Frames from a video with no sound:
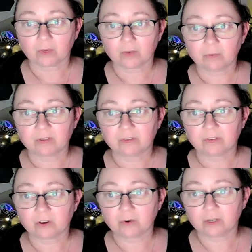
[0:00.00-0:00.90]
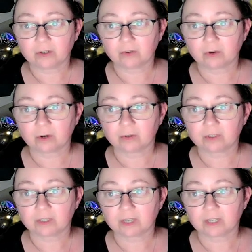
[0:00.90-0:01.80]
We had been so
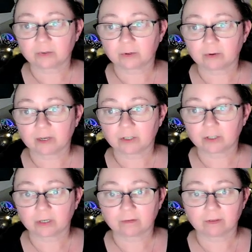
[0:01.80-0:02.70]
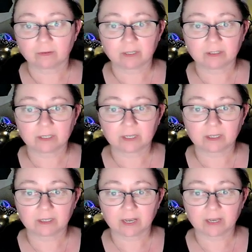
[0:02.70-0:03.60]
engrossed in exploration of the
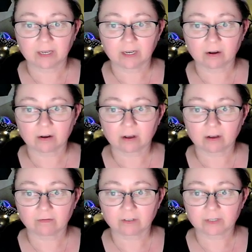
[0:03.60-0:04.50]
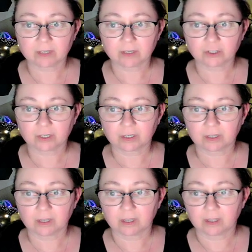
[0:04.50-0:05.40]
building and in our conversation
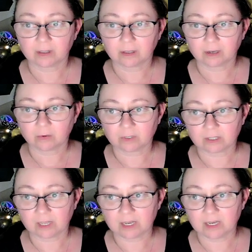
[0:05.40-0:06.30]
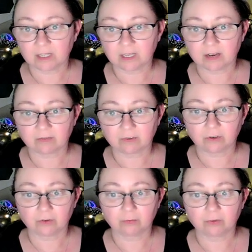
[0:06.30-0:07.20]
that it was late in the
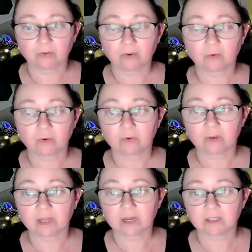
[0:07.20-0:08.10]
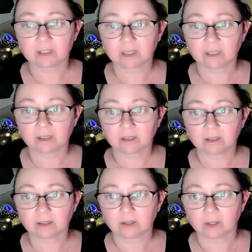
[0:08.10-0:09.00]
afternoon before we realized it.
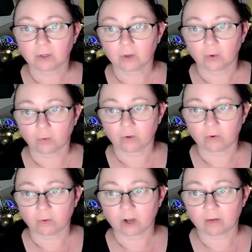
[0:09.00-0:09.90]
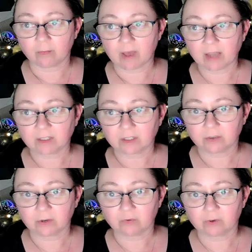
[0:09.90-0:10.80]
We were brought back to
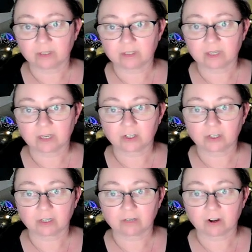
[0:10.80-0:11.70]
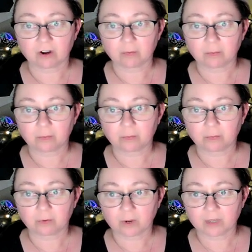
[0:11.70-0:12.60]
the realization of our
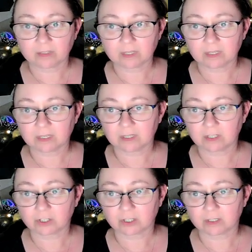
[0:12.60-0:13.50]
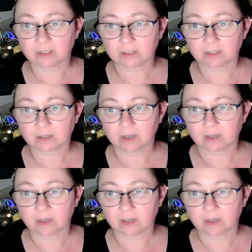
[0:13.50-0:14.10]
present conditions